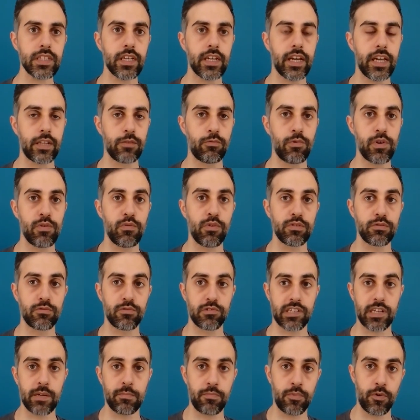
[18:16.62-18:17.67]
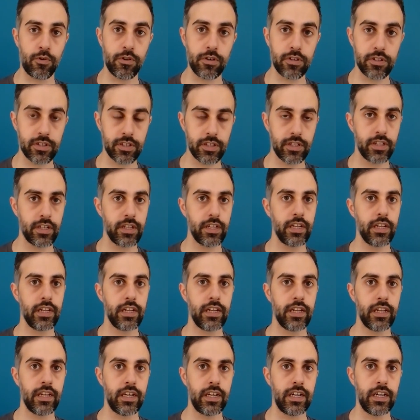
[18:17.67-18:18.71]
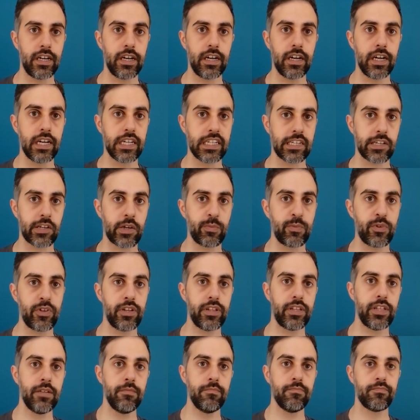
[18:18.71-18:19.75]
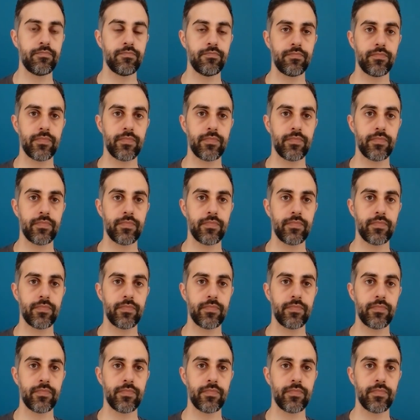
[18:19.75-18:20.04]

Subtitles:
and we want to support as a community.